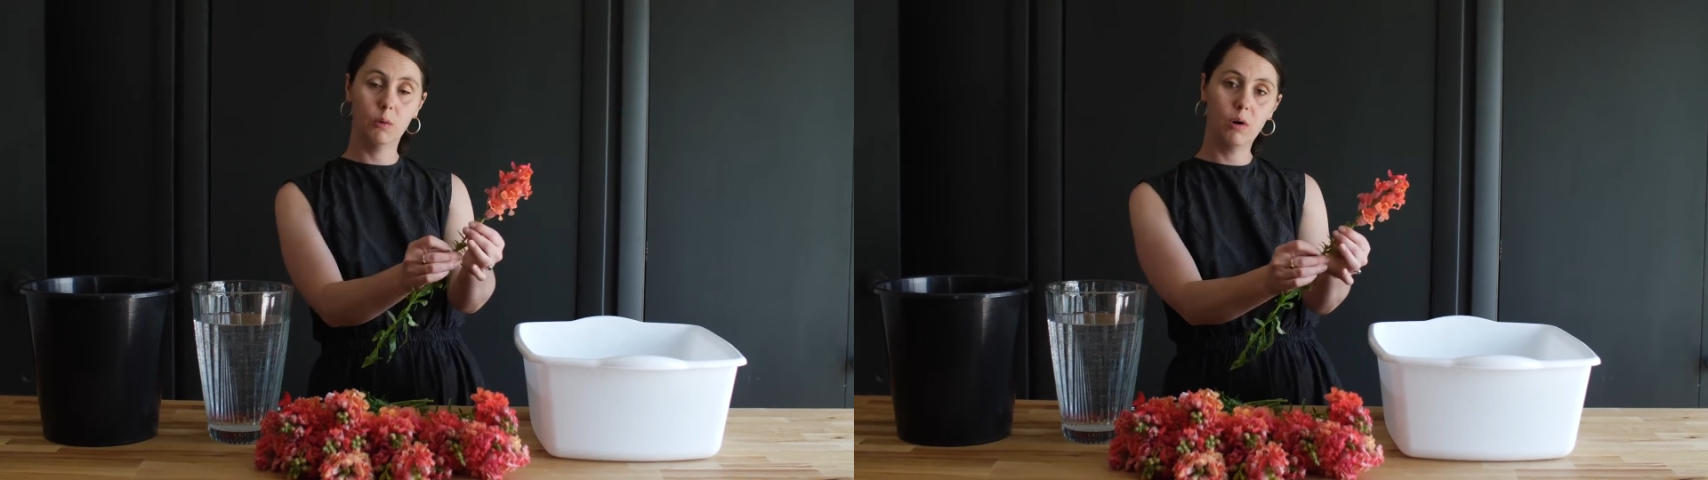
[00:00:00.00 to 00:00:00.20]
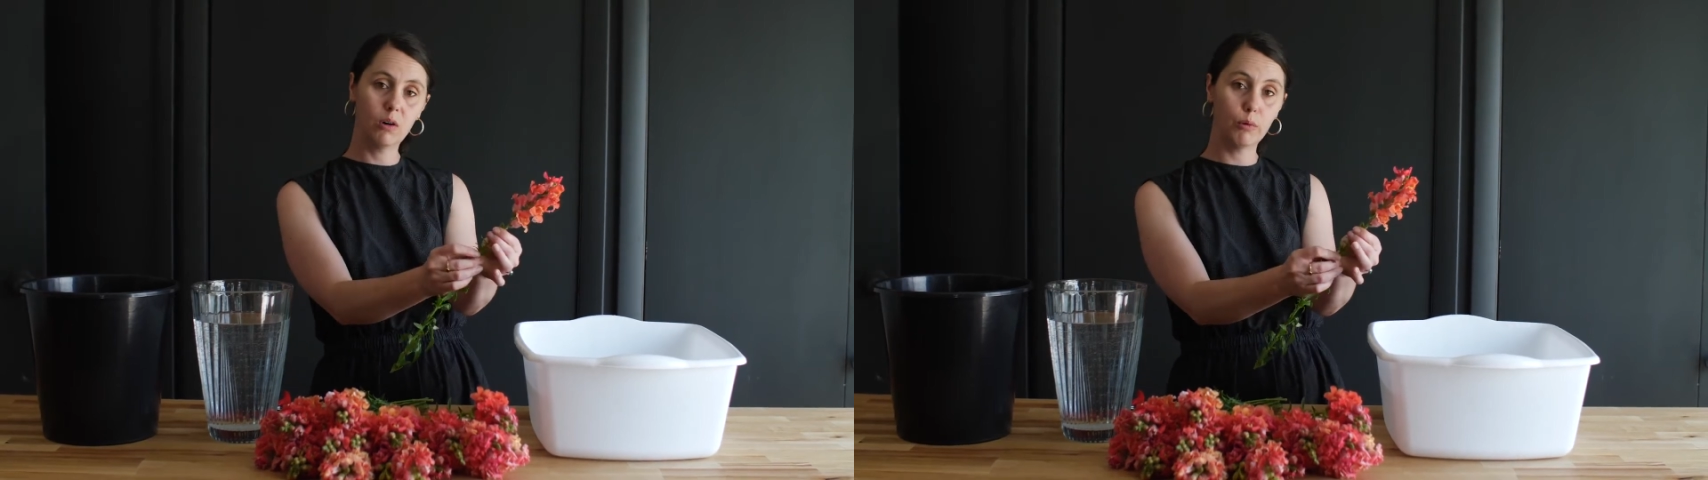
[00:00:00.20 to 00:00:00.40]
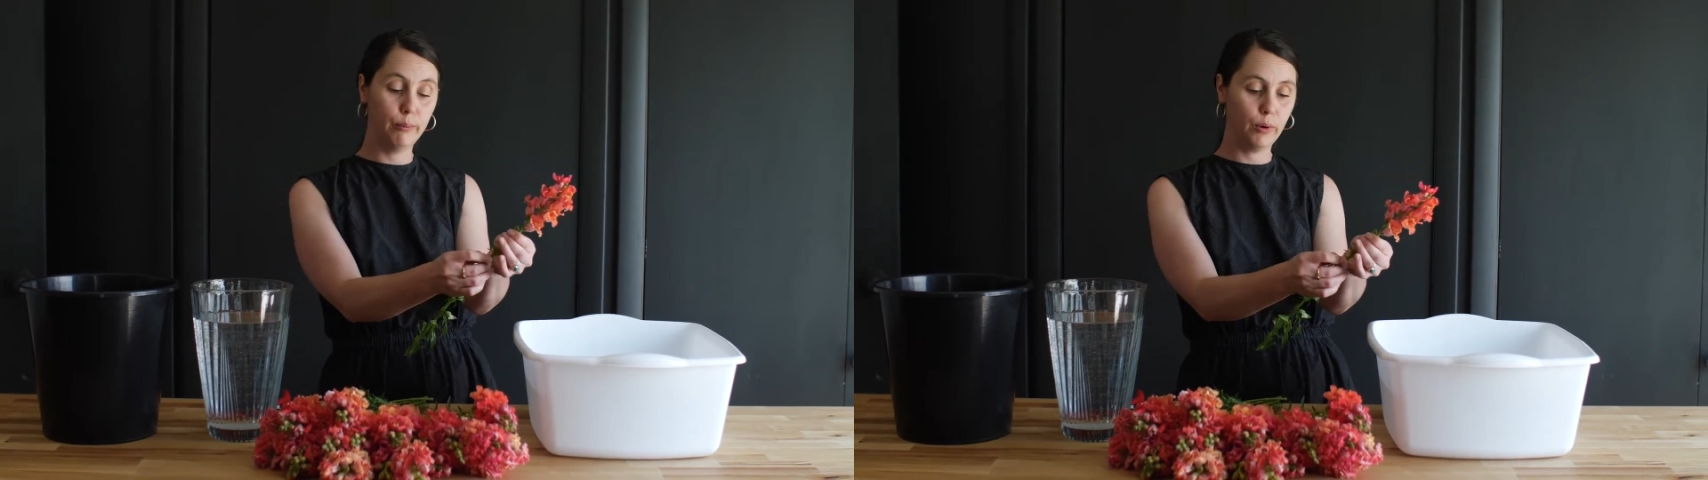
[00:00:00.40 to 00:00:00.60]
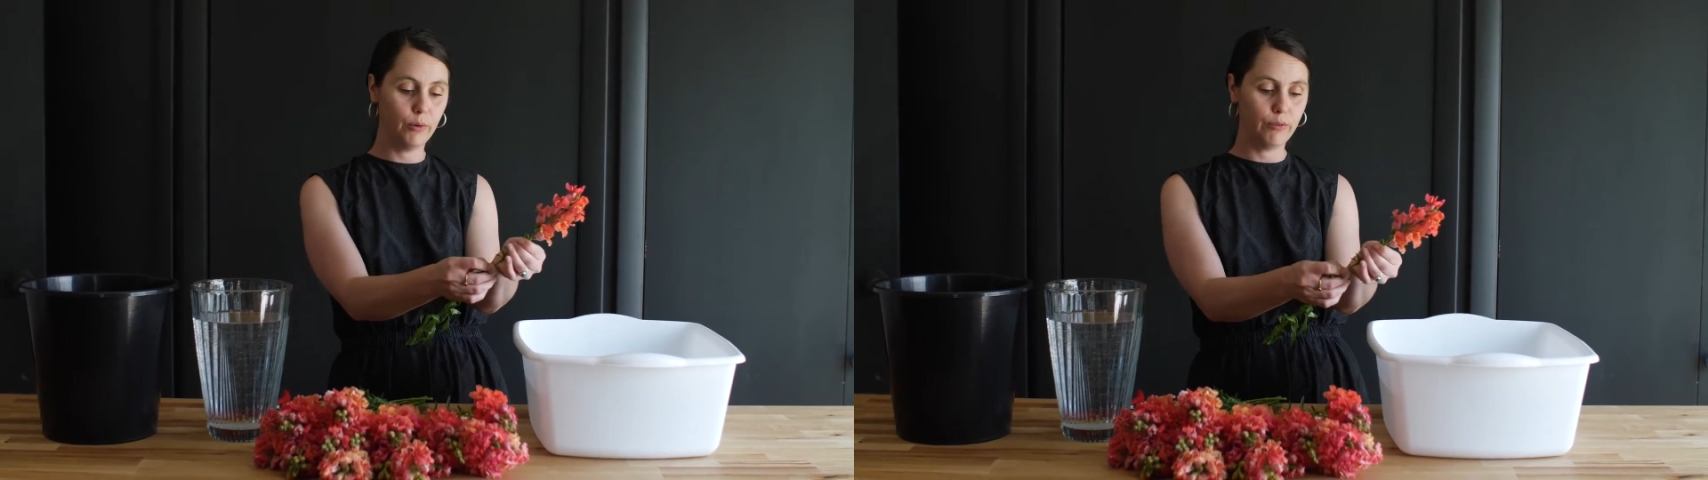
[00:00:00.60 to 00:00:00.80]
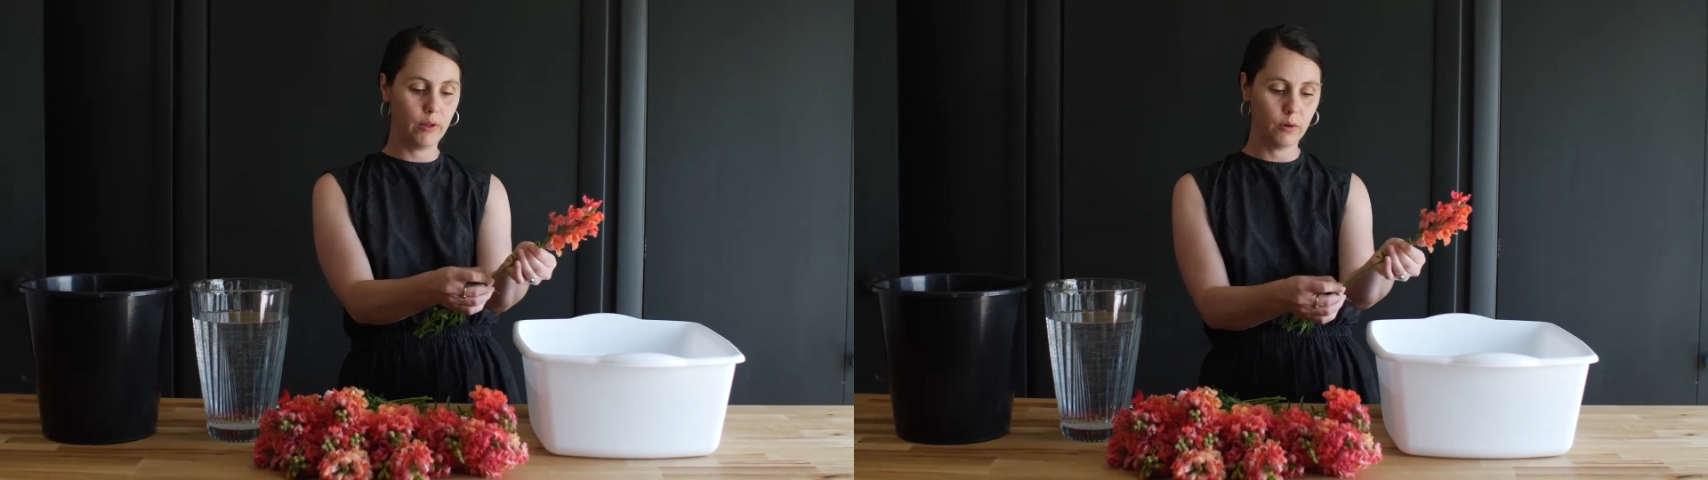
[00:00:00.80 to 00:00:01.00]
so we want to
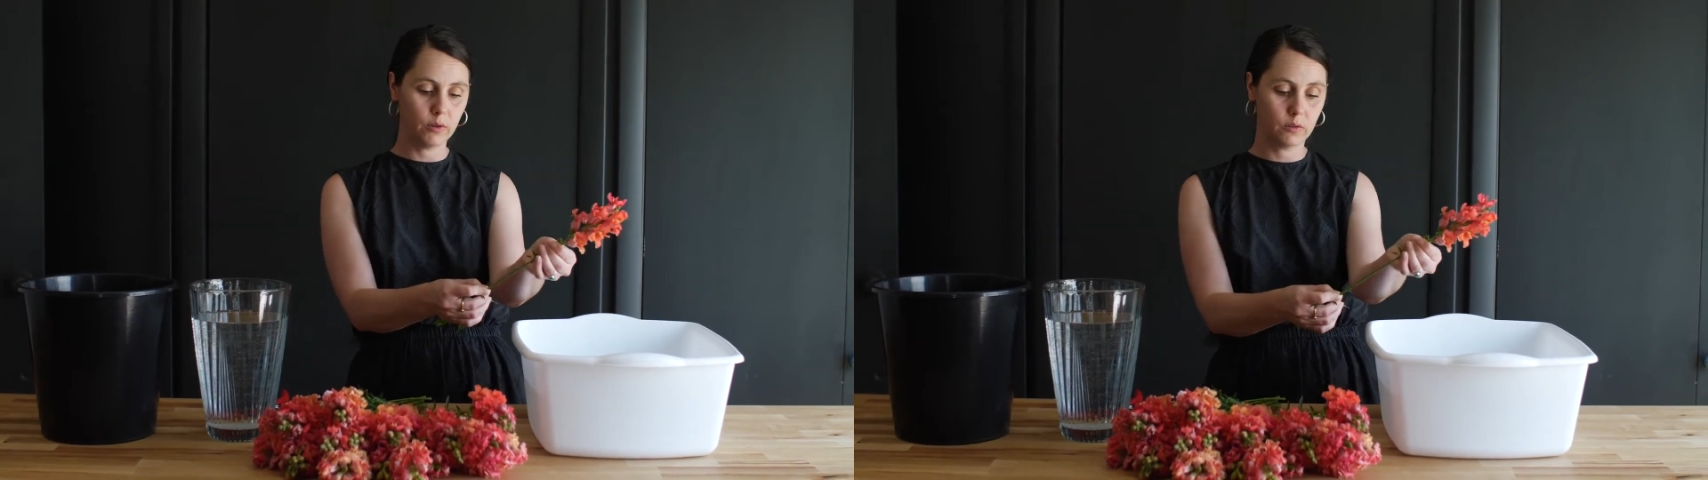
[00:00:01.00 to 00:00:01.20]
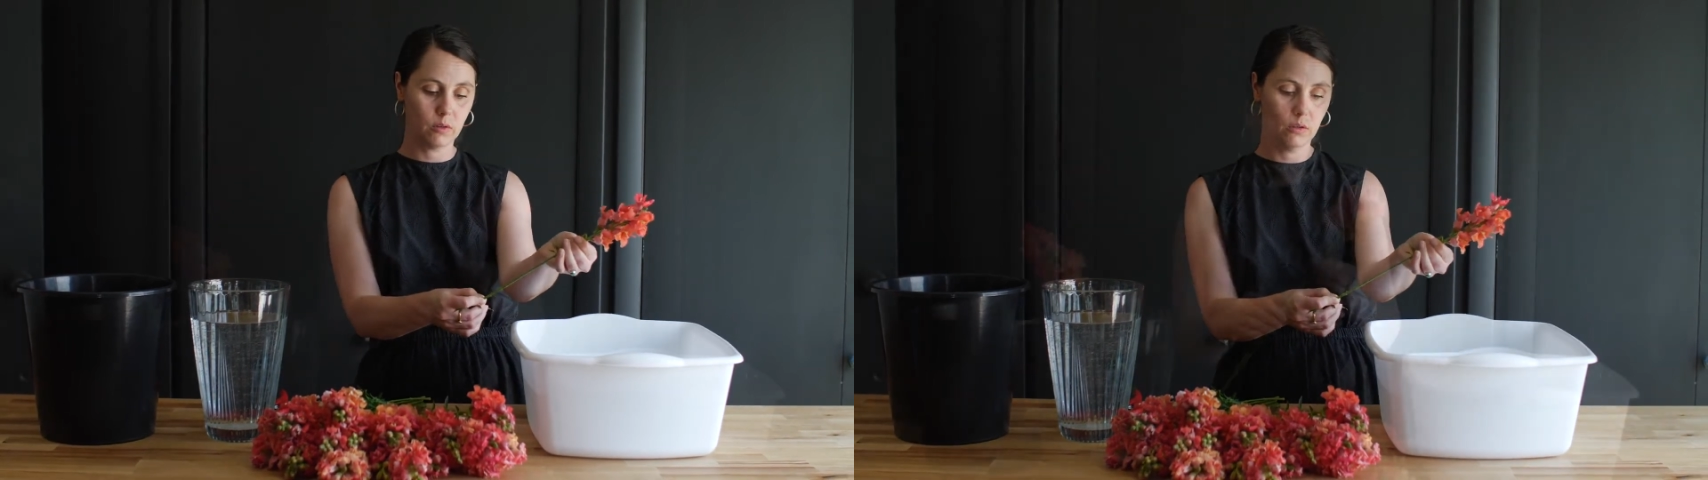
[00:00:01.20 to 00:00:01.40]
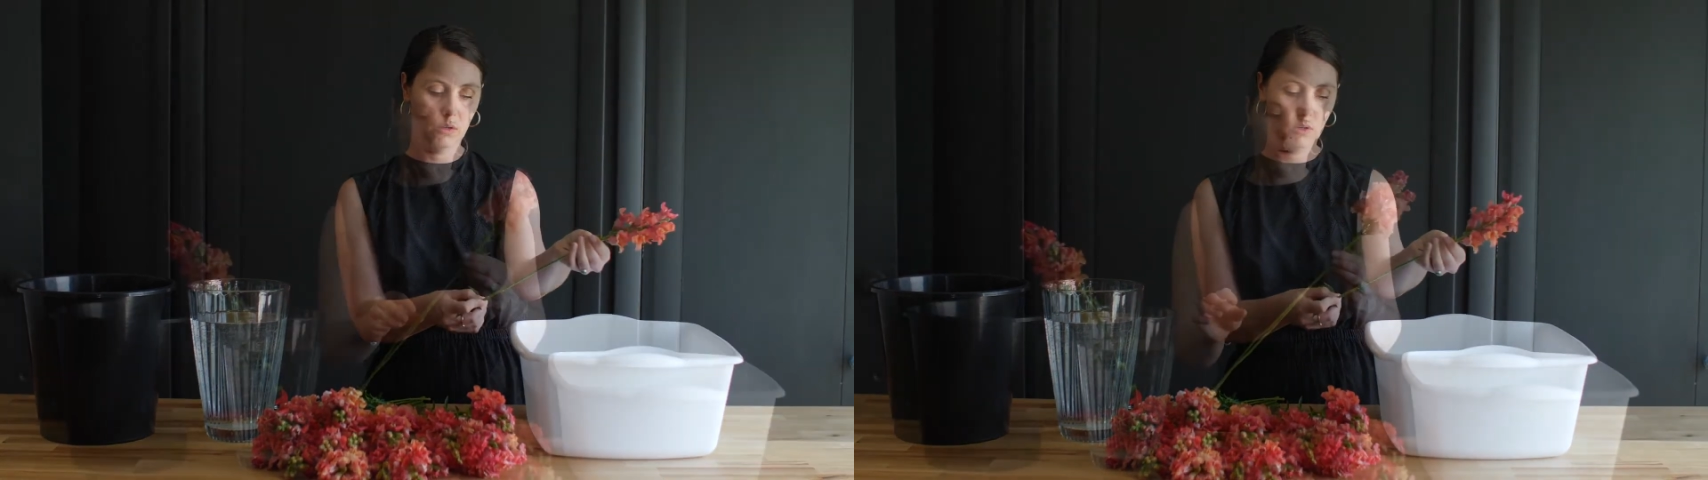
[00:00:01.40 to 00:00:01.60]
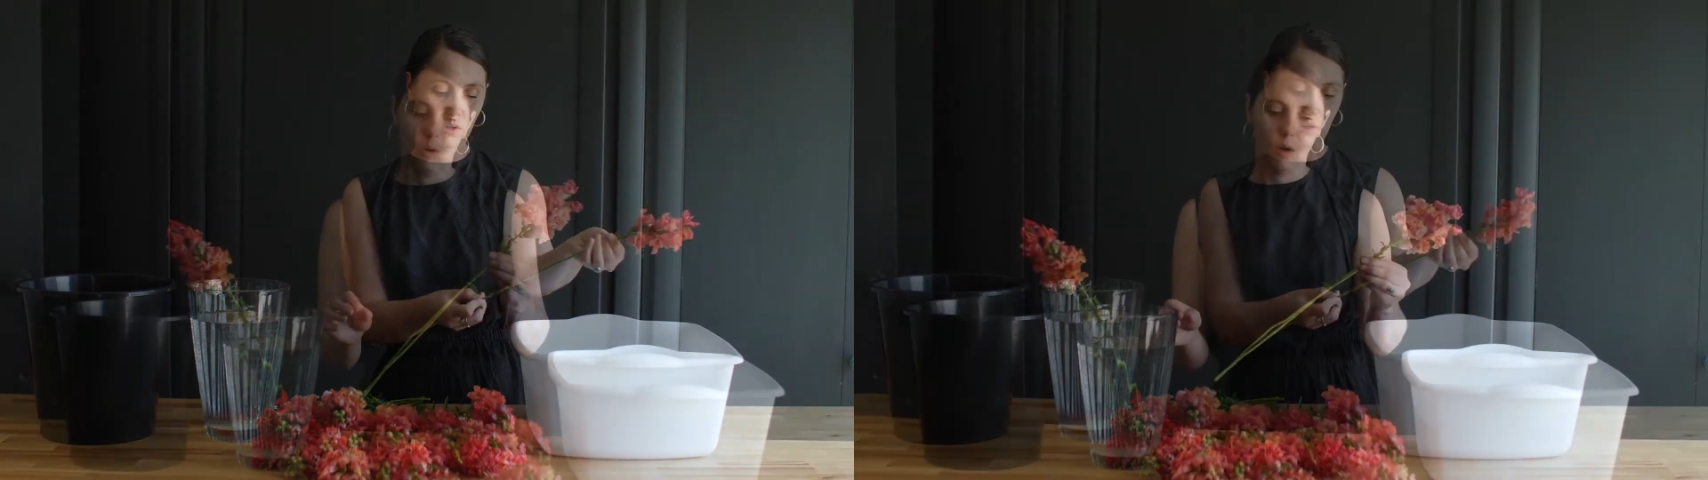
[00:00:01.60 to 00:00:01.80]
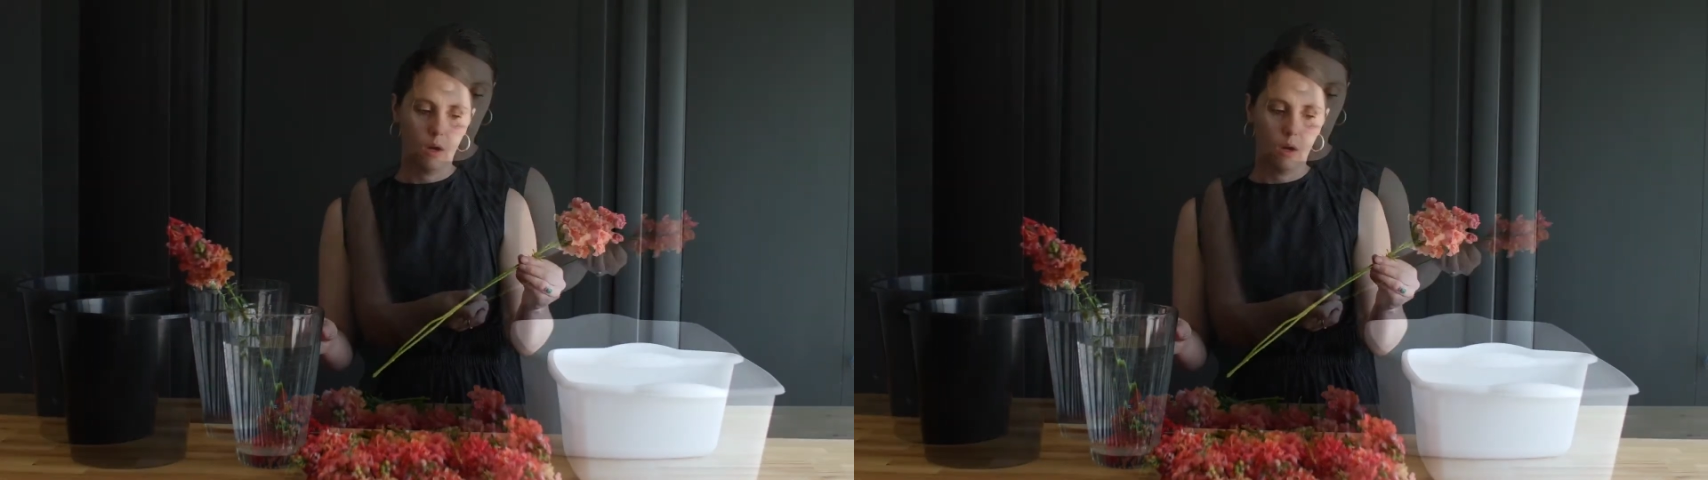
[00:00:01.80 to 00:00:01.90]
remove those.